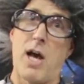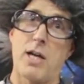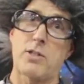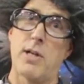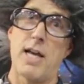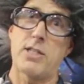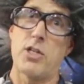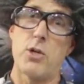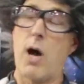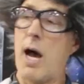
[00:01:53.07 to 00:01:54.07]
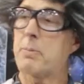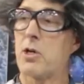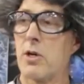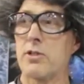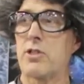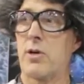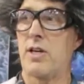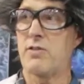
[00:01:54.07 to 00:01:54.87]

Doctor likes to do hop turns, so it